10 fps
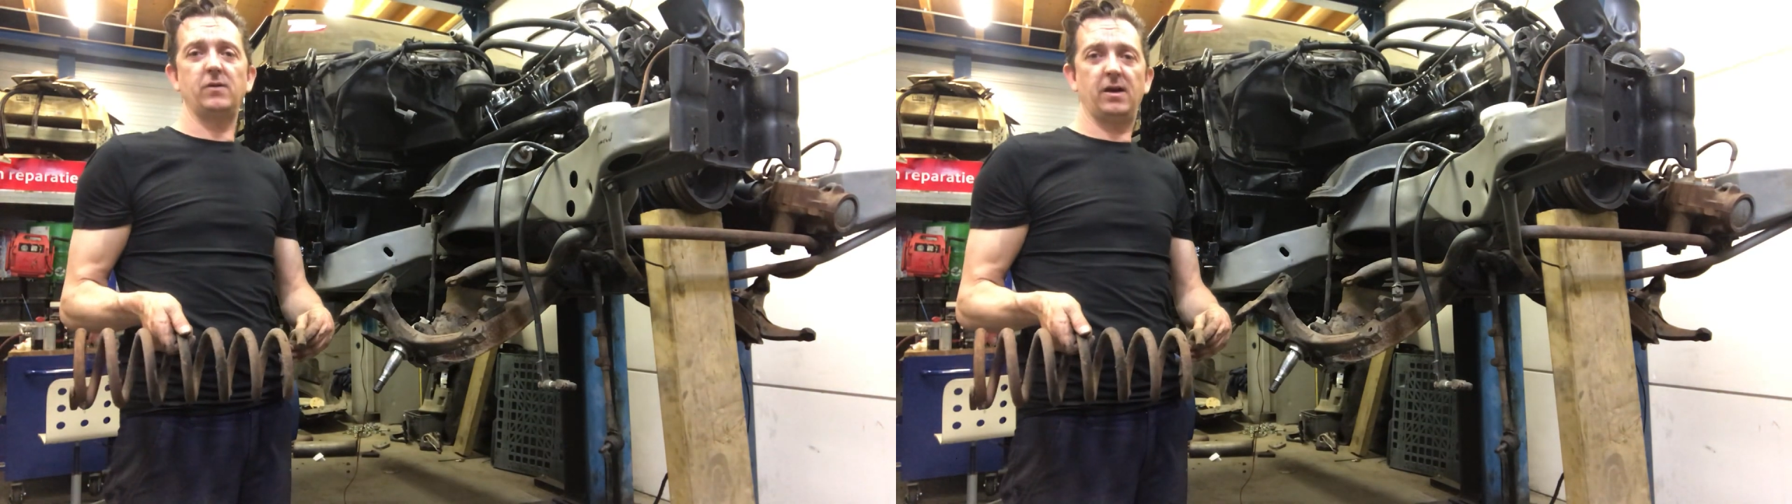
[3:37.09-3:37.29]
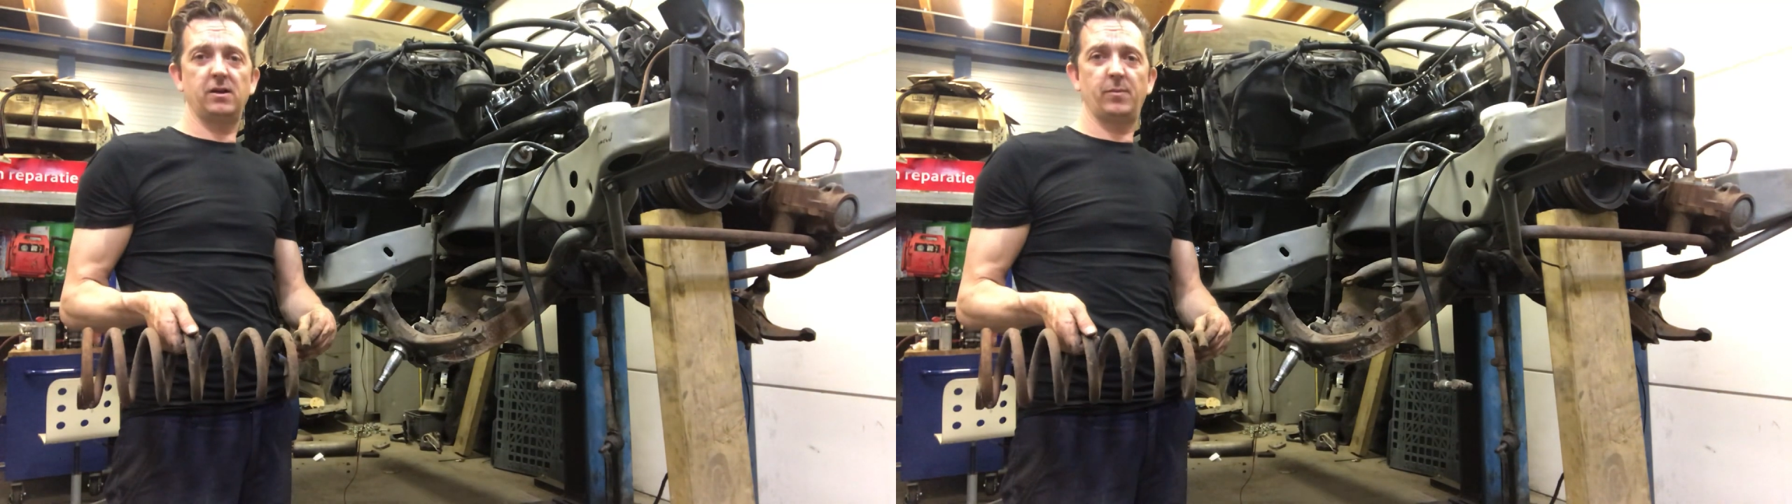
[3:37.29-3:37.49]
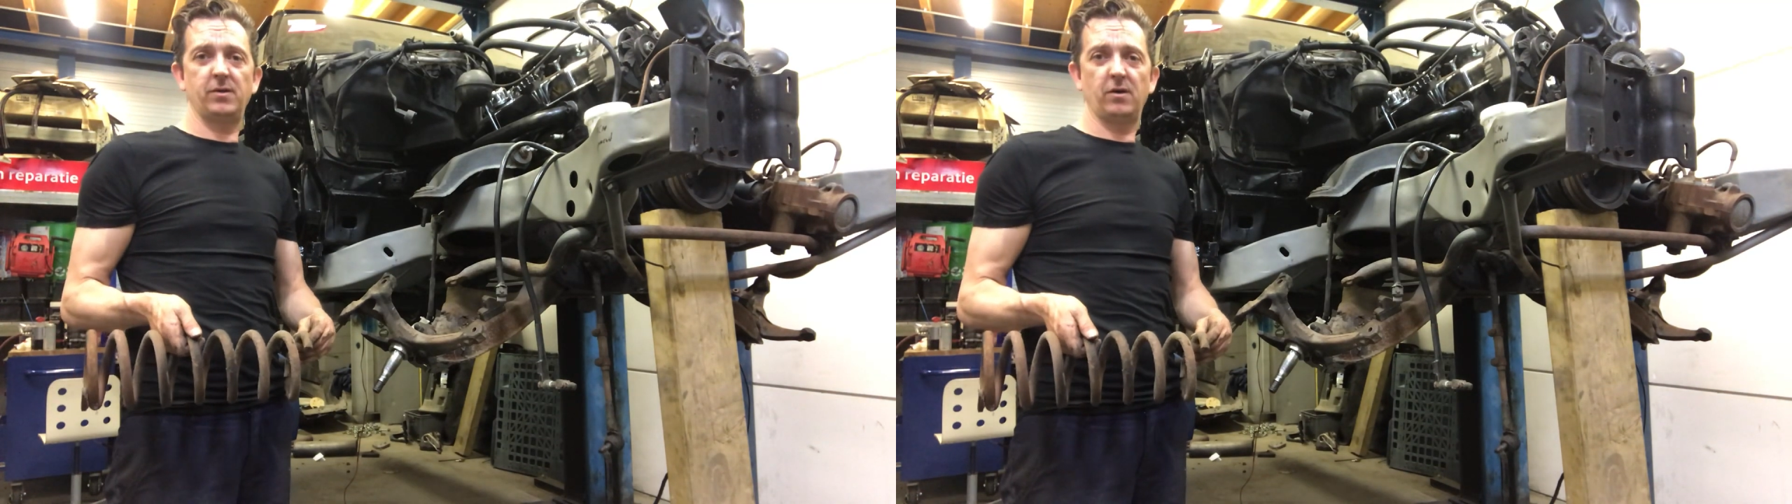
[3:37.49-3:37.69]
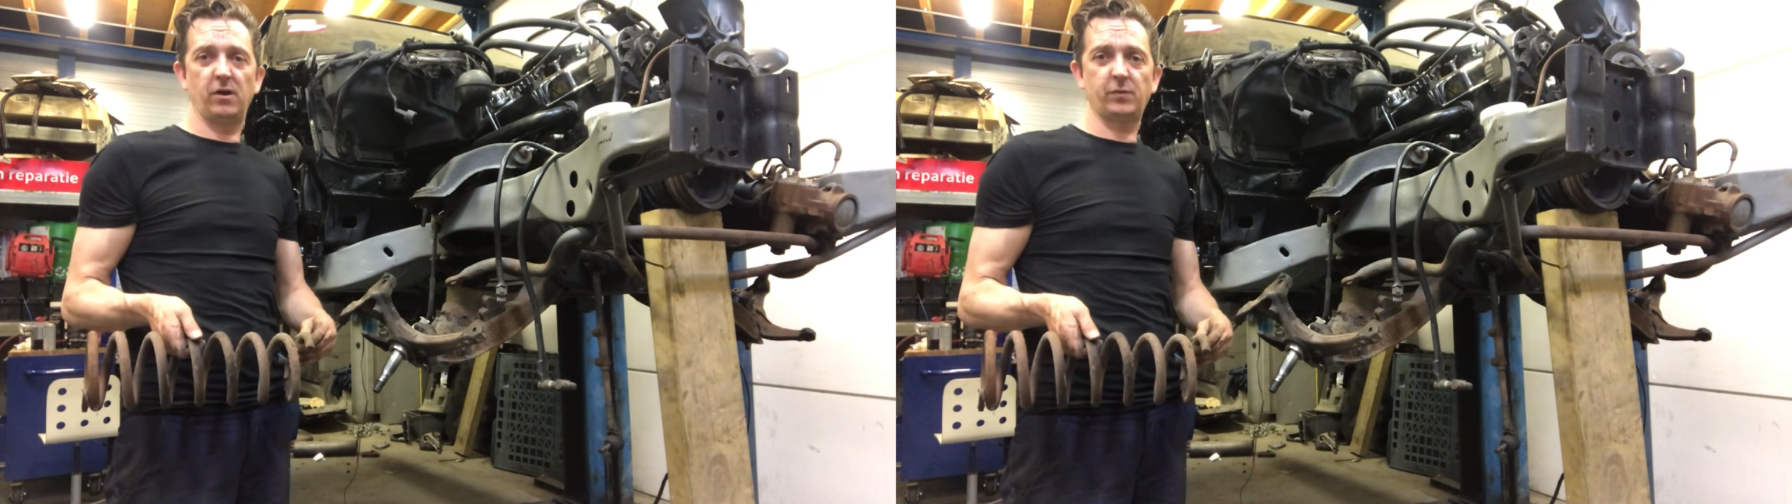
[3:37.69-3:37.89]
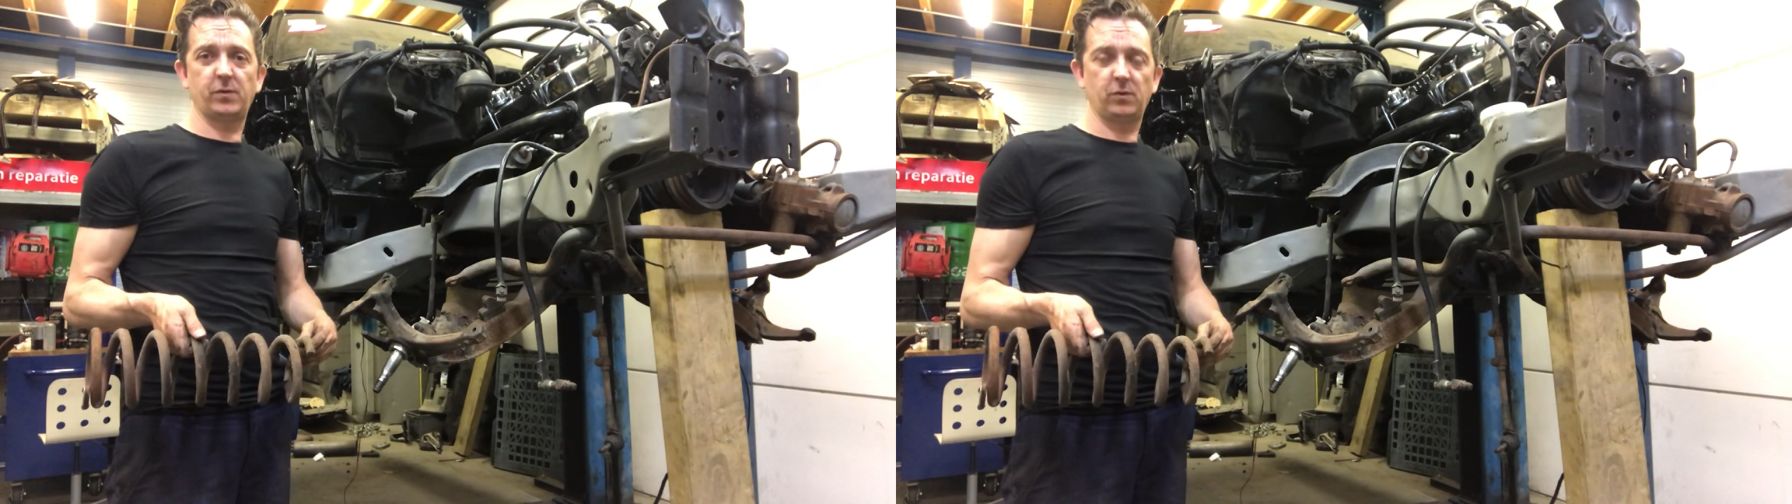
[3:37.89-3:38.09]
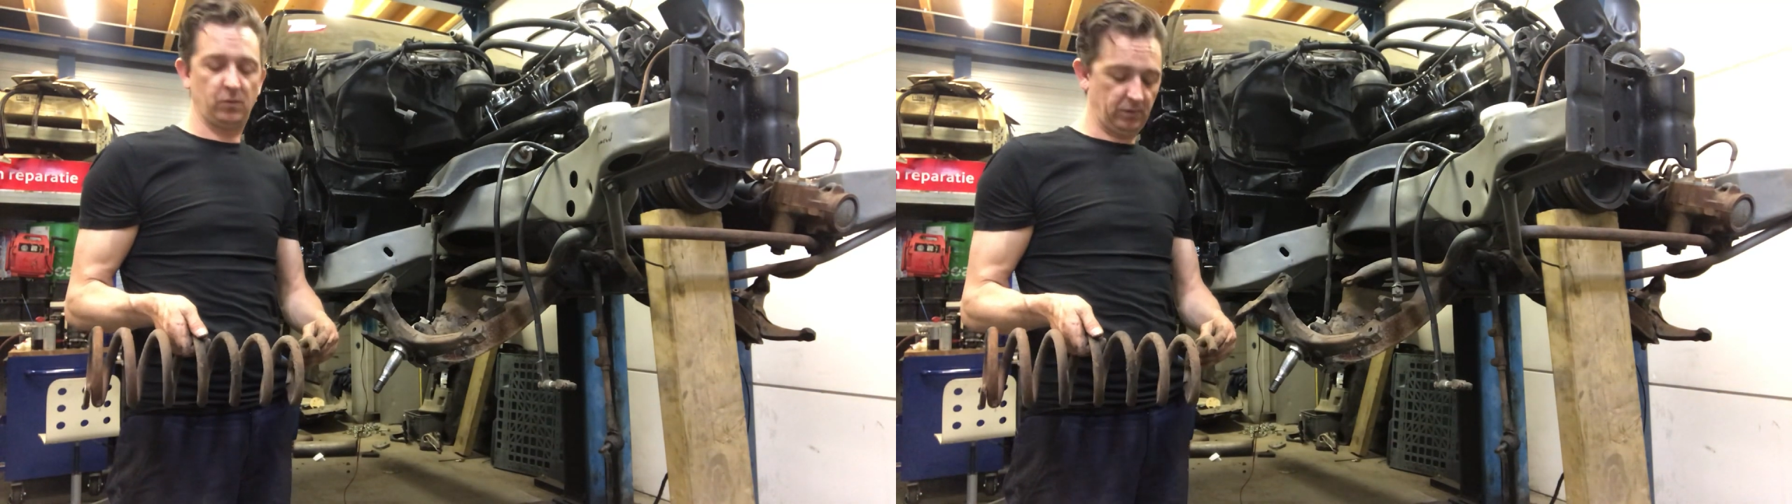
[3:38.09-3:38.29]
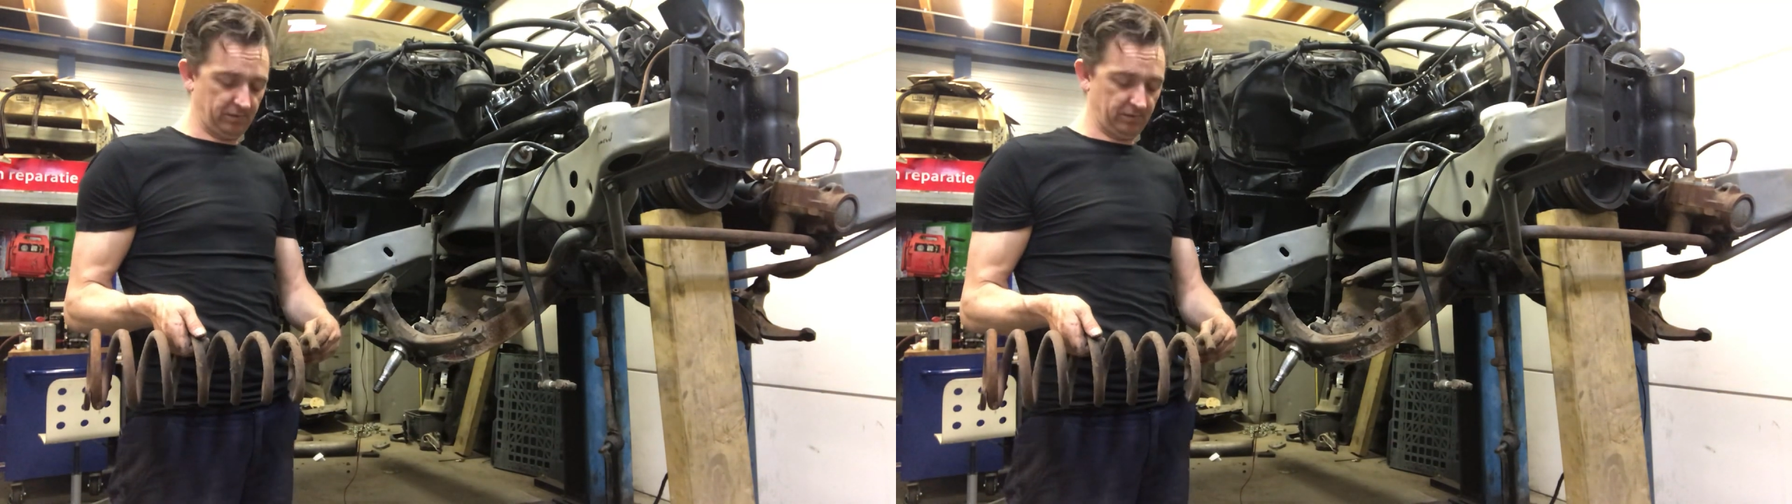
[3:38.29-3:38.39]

end up in the hospital,